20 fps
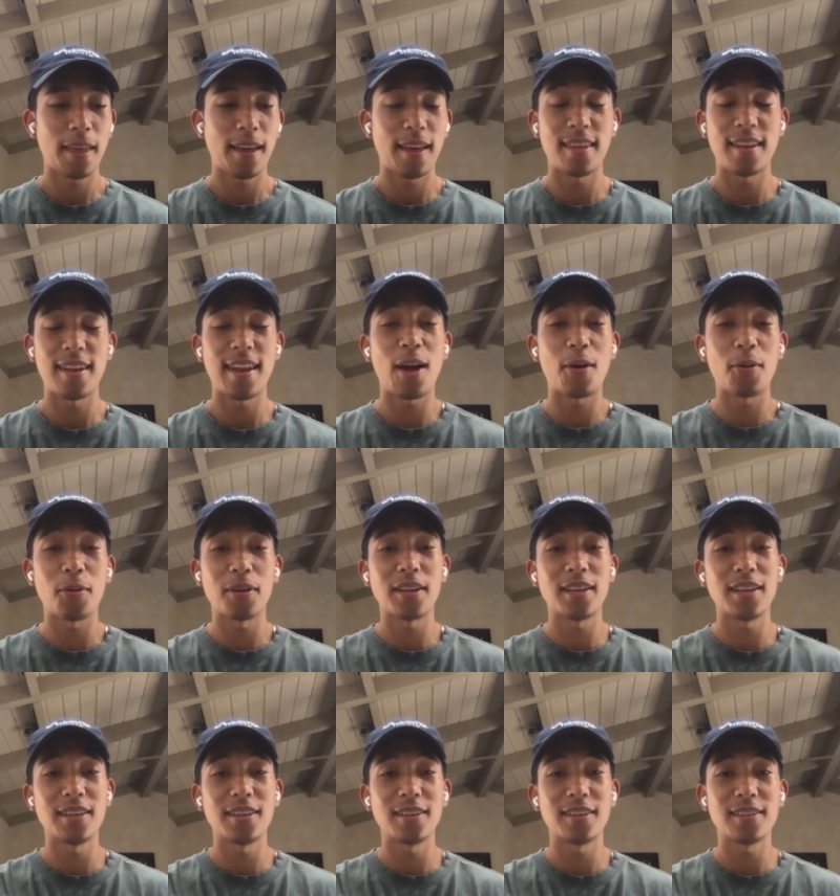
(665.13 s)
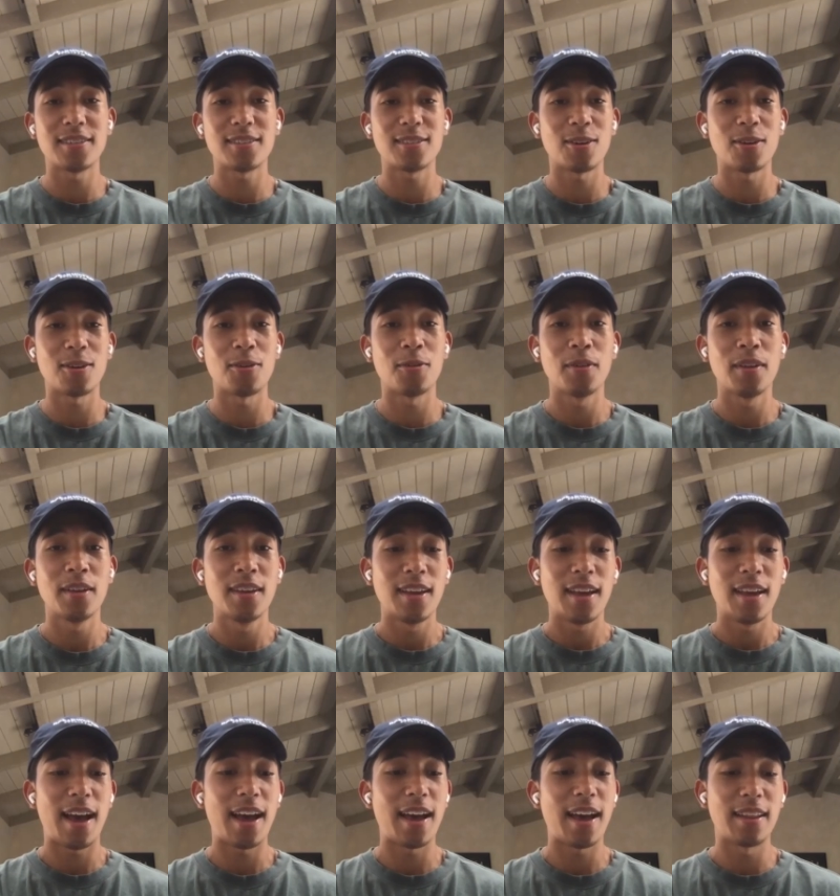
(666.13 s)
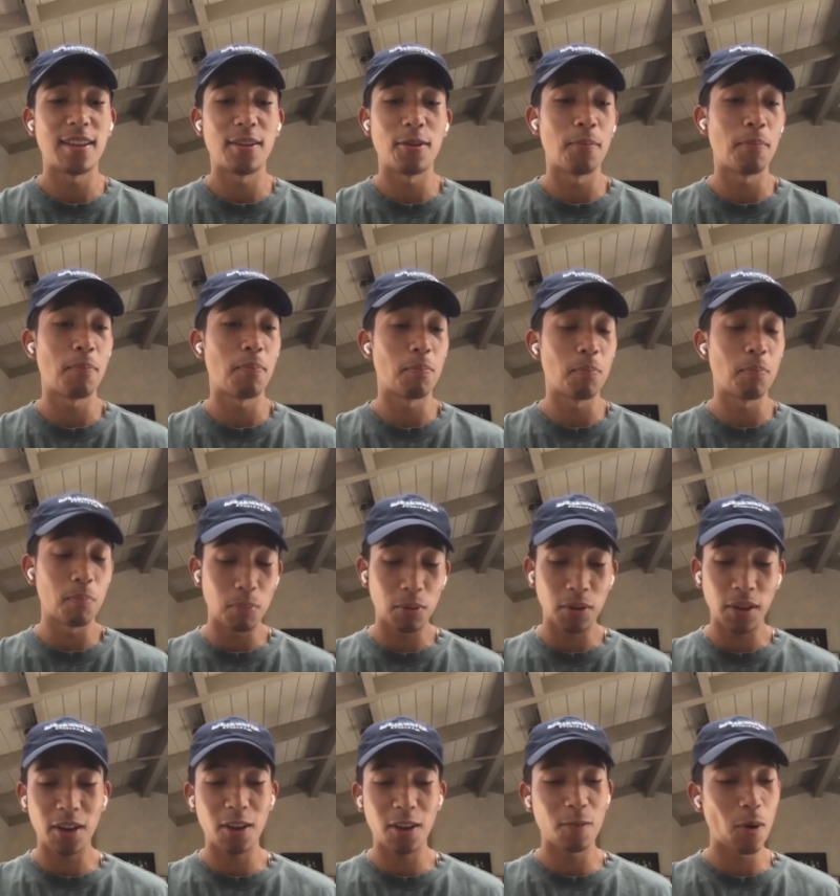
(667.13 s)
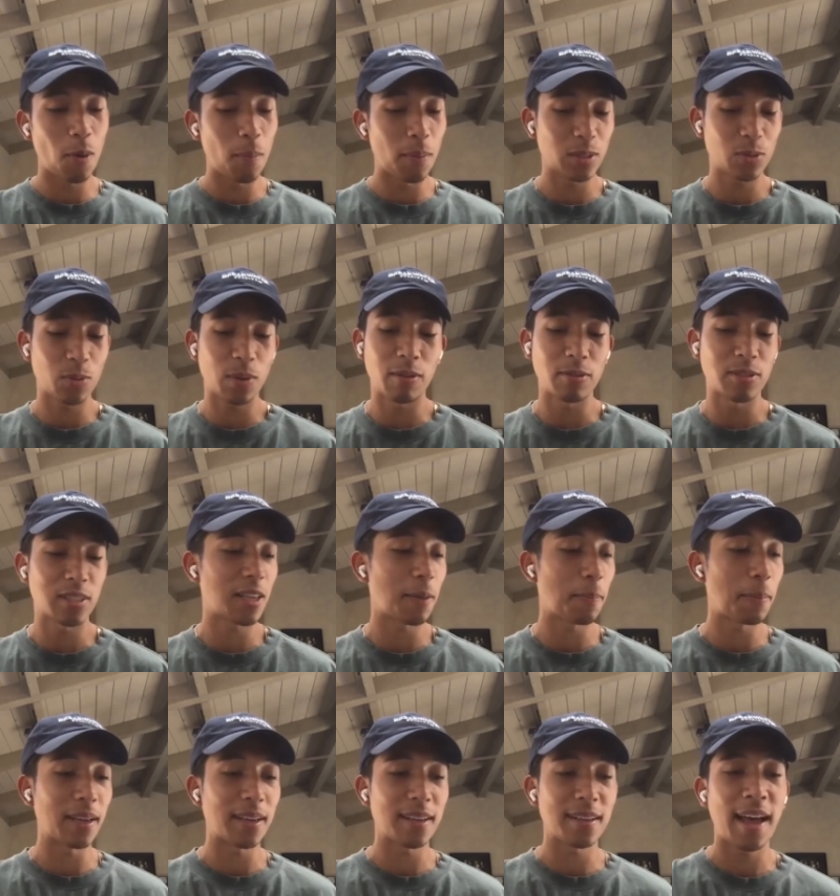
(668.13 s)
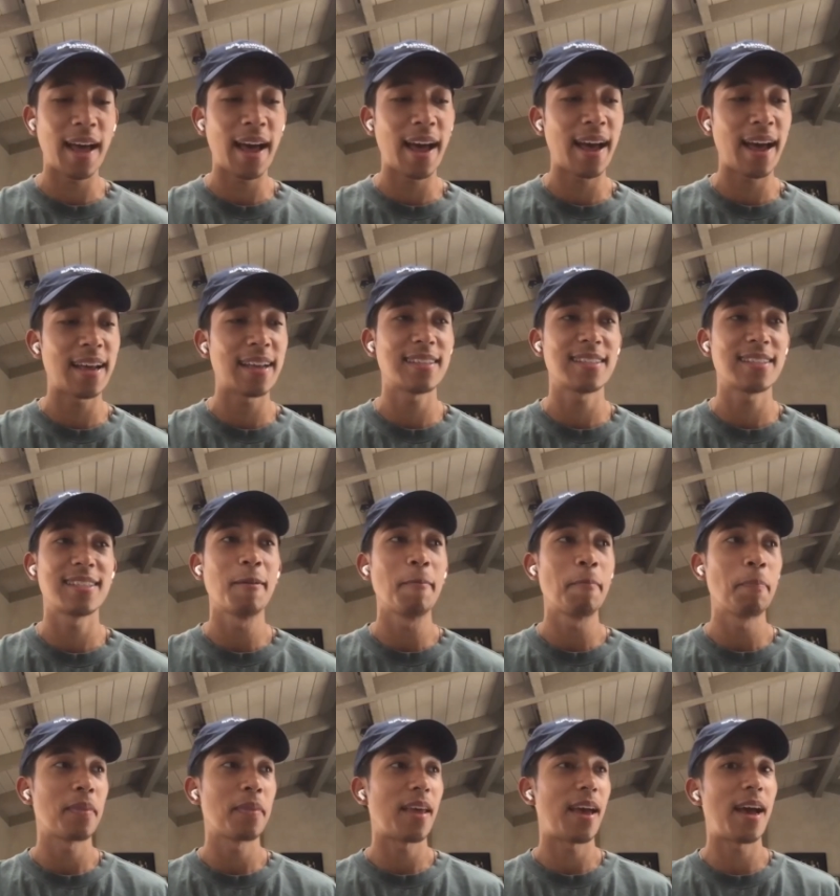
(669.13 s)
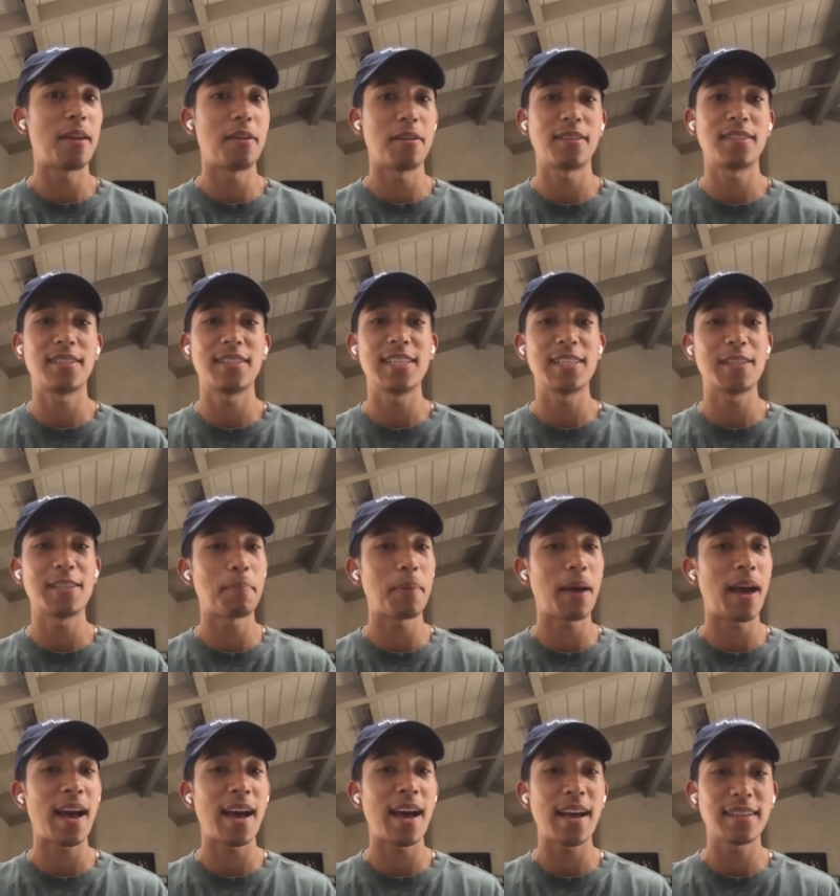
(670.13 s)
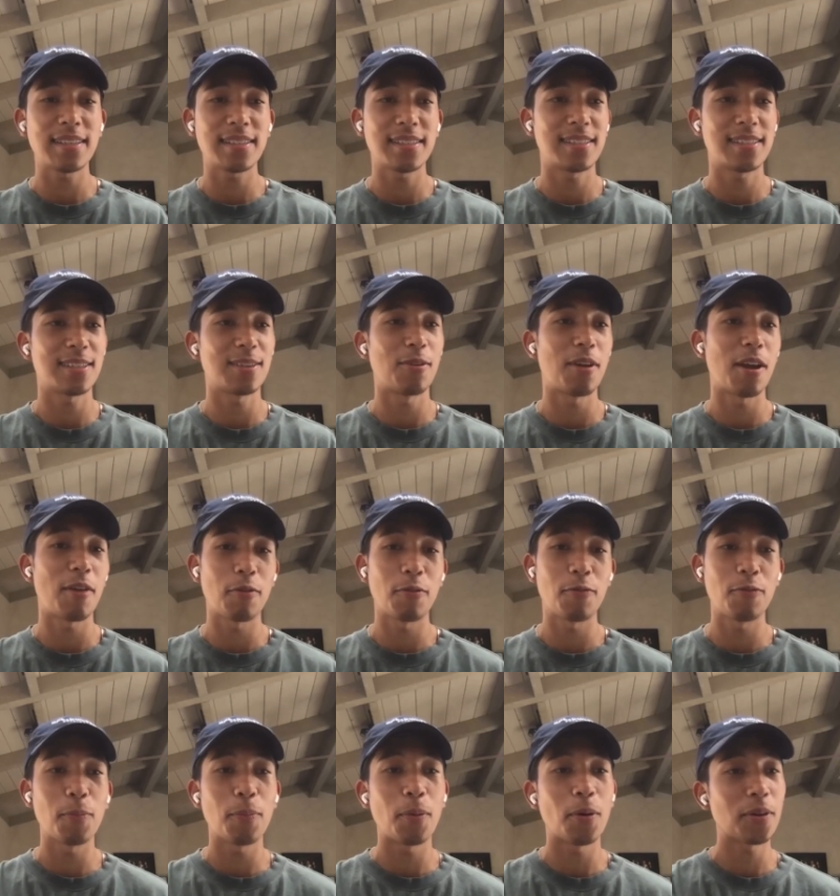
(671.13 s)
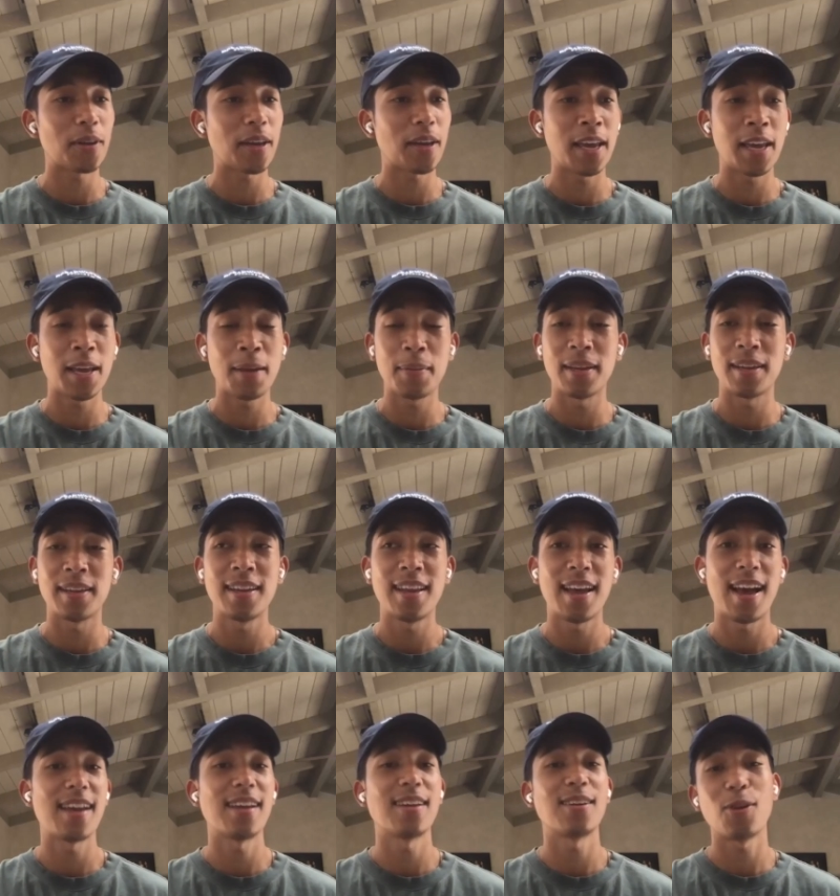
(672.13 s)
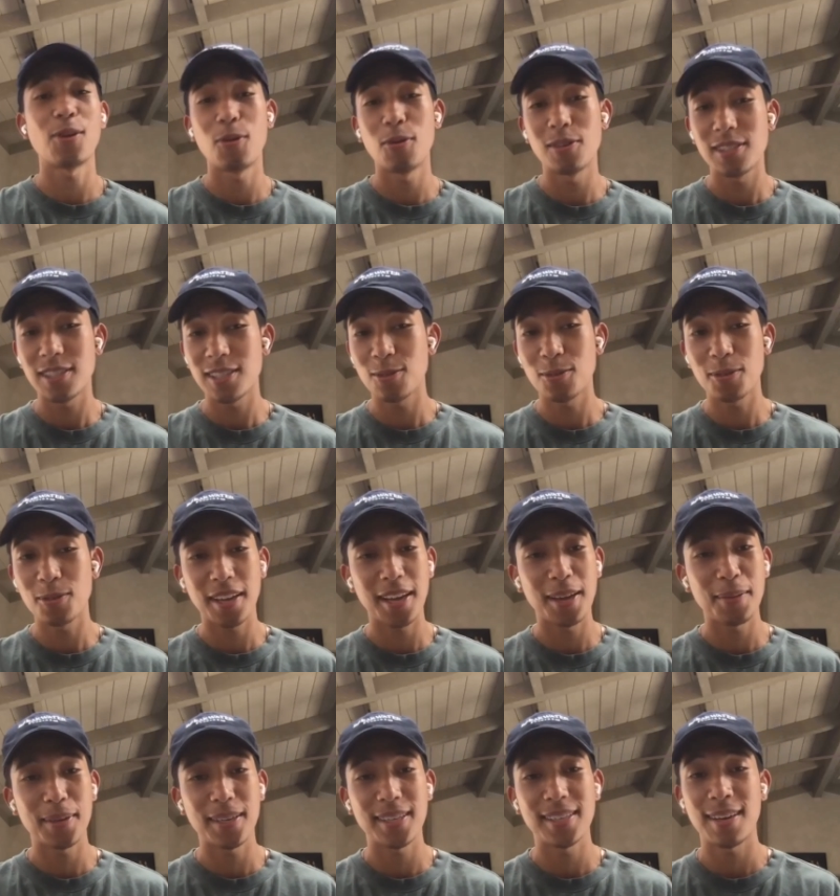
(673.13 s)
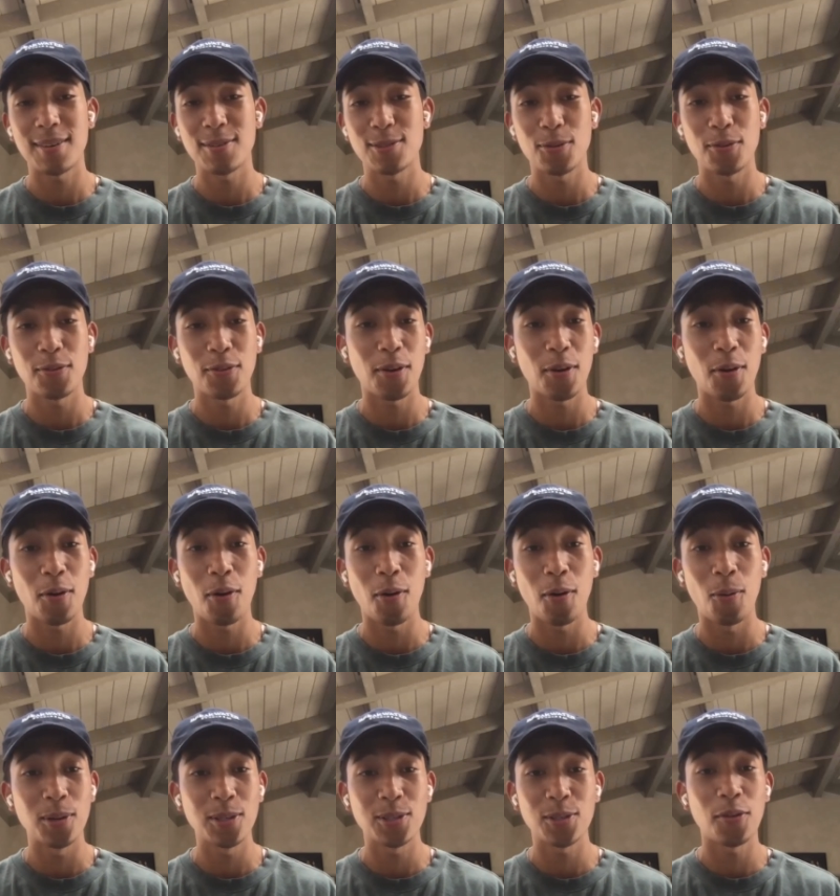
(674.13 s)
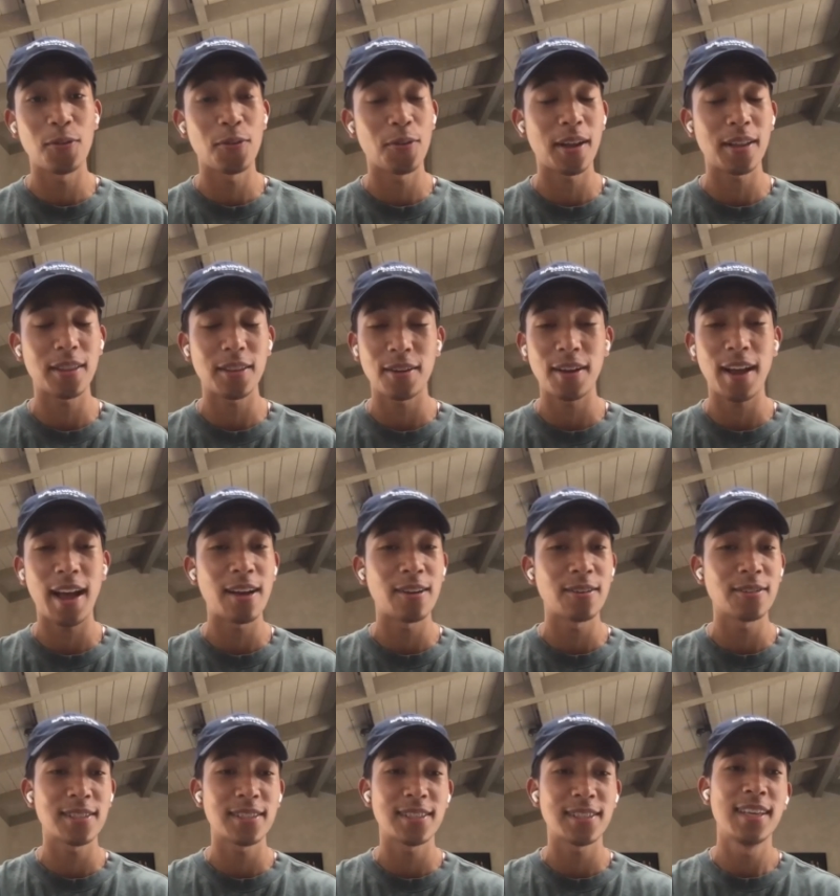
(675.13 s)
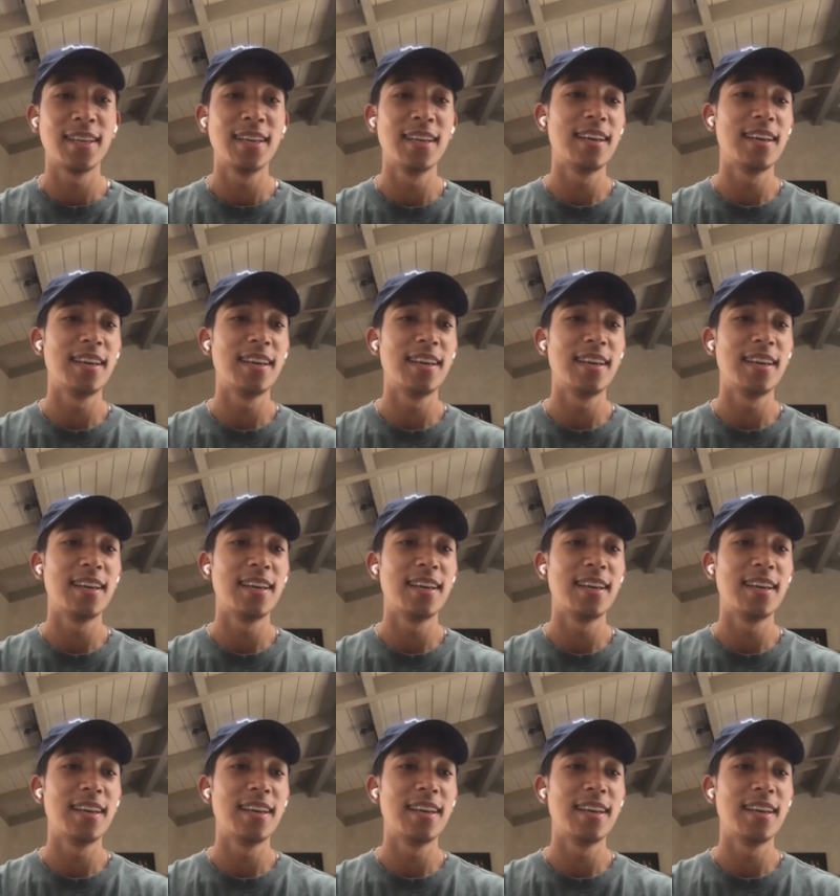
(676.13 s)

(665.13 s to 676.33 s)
And then now we're here. So there are plenty of moments when I was skipping class. I had a season pass to go to every football game, and I didn't go to a single game because I was always over at their house,